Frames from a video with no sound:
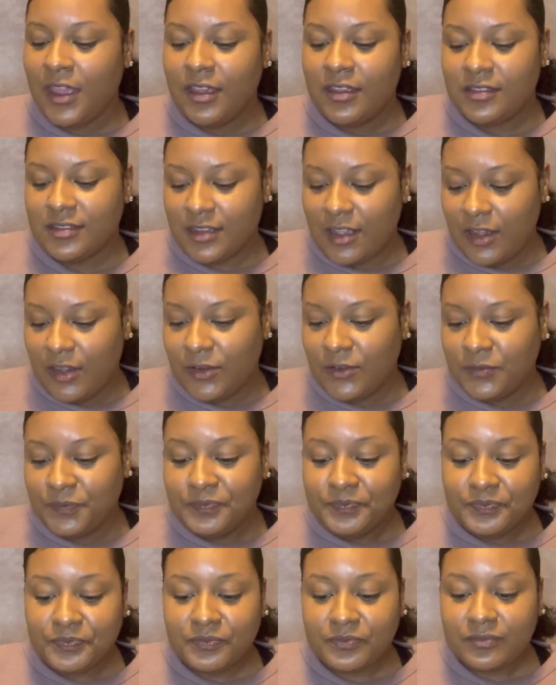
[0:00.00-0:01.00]
So
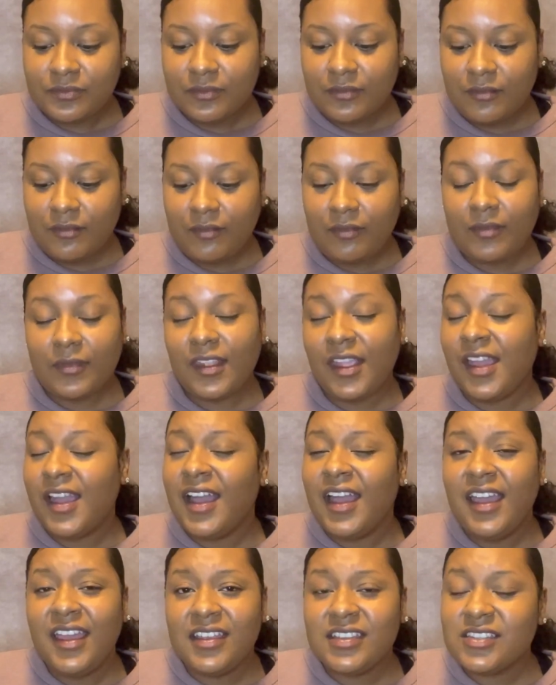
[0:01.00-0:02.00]

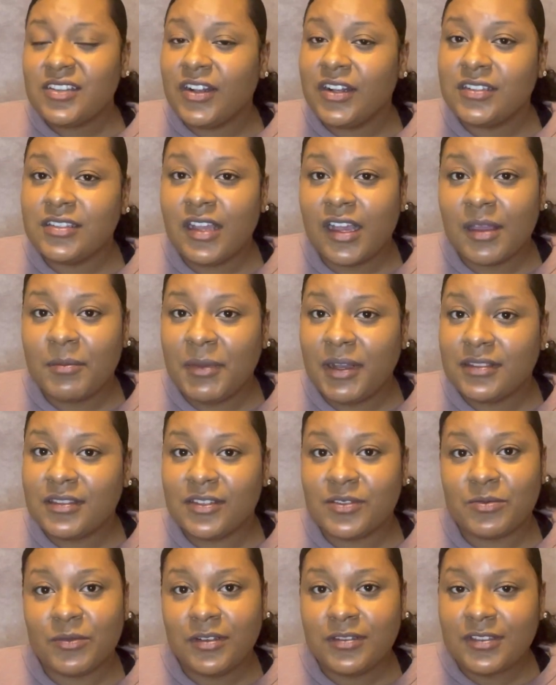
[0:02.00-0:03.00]
I had started talking about
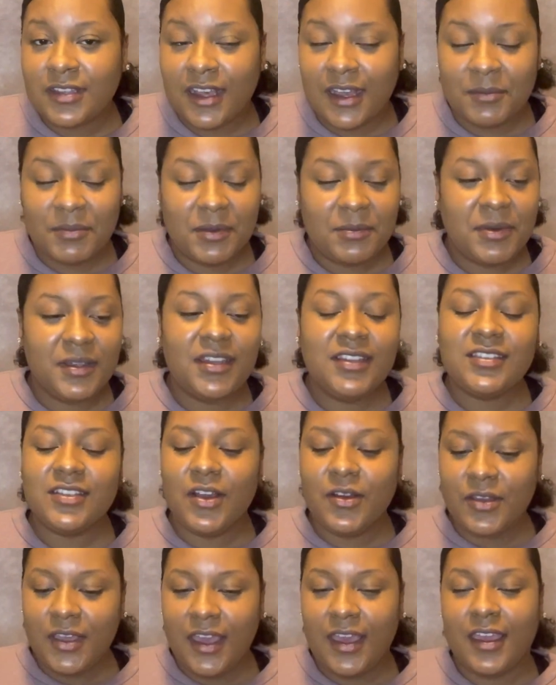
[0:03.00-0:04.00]
this one topic, but it's
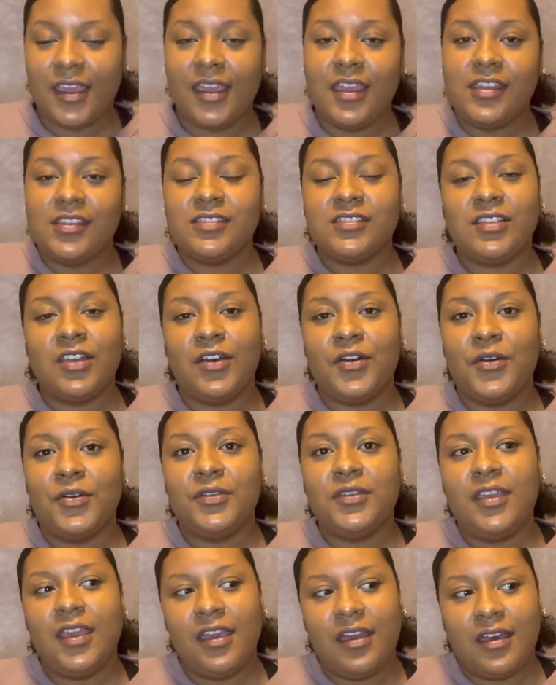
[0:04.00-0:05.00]
okay. So
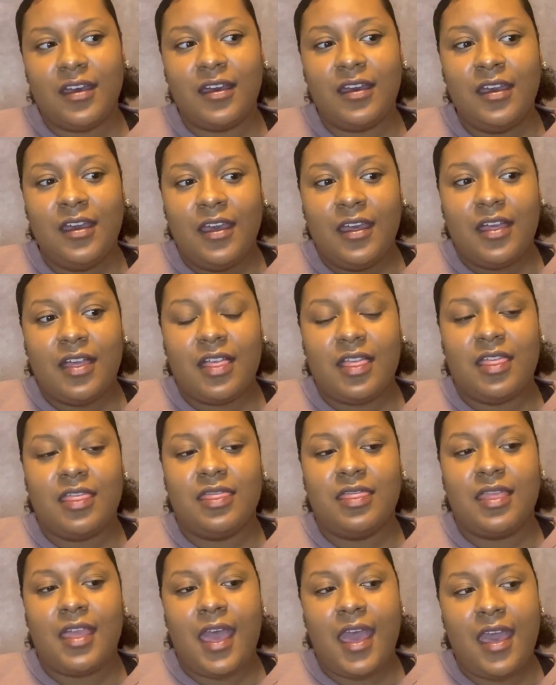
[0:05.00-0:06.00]
yeah,
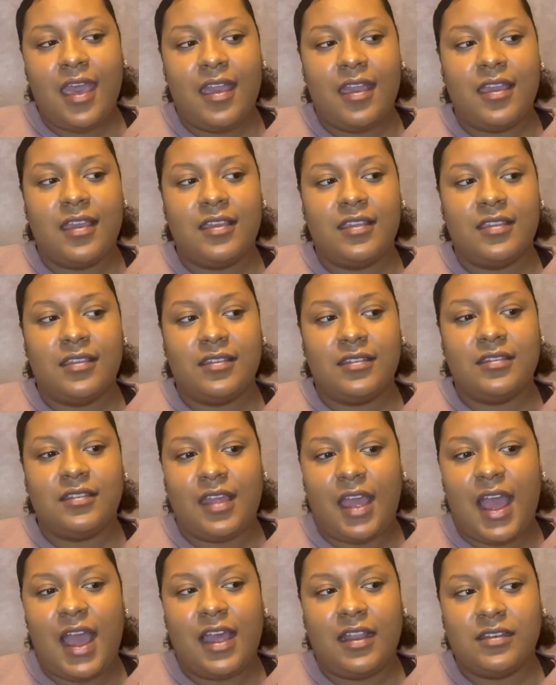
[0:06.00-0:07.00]
that
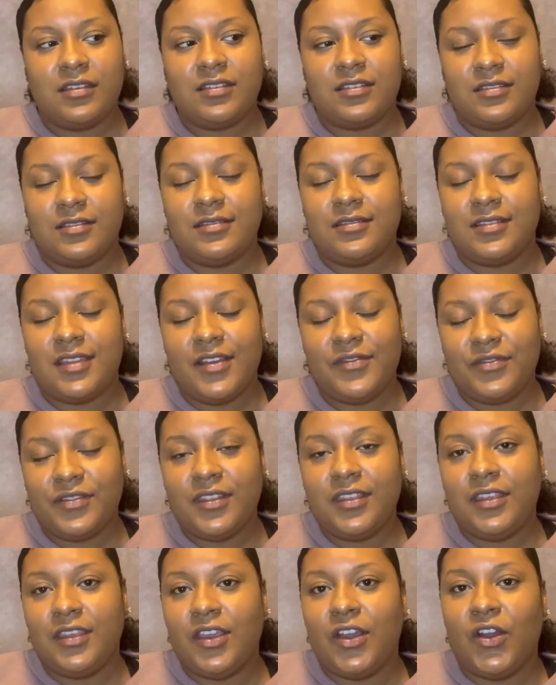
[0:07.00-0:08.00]
I
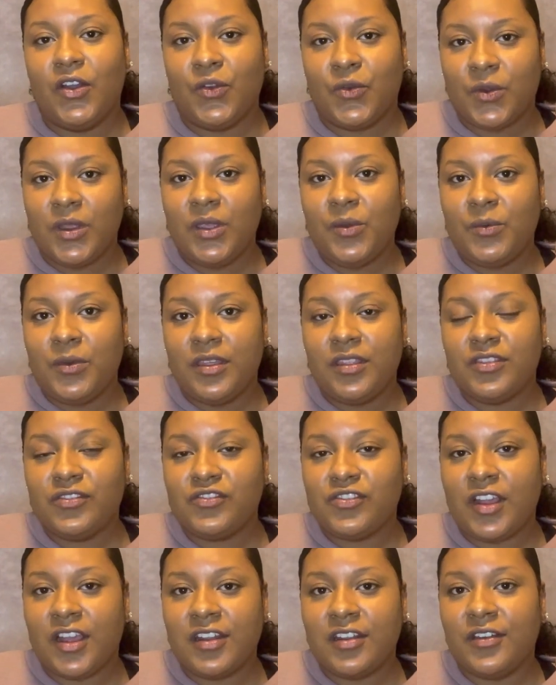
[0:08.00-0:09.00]
definitely agree with
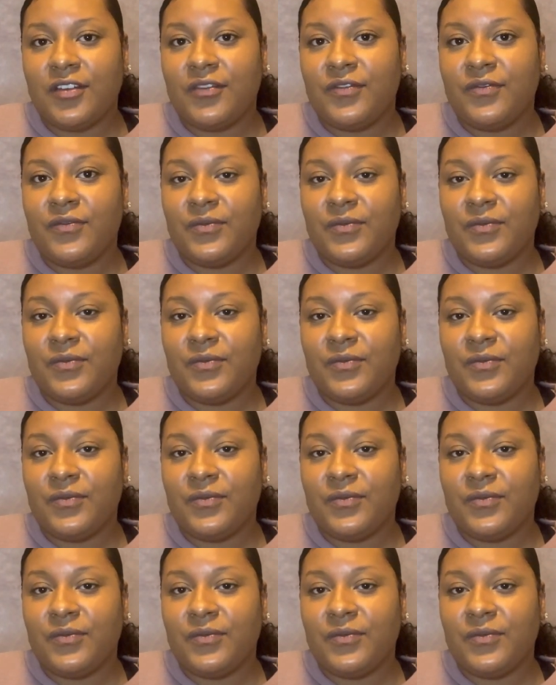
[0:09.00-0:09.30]
trying to